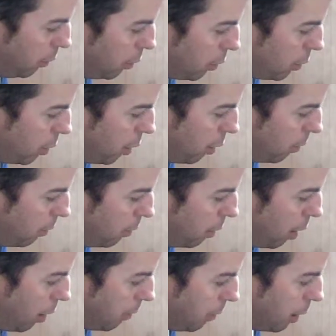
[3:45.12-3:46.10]
look
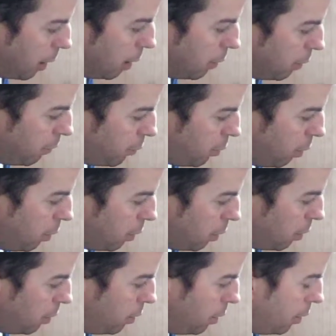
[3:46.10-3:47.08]
up there, you've got
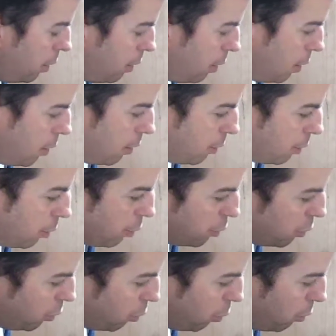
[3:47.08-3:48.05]
a
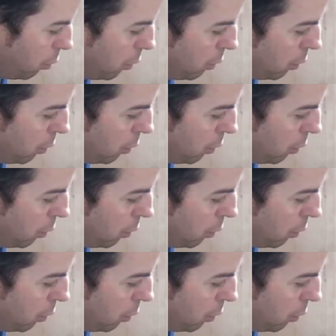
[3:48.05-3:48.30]
neutral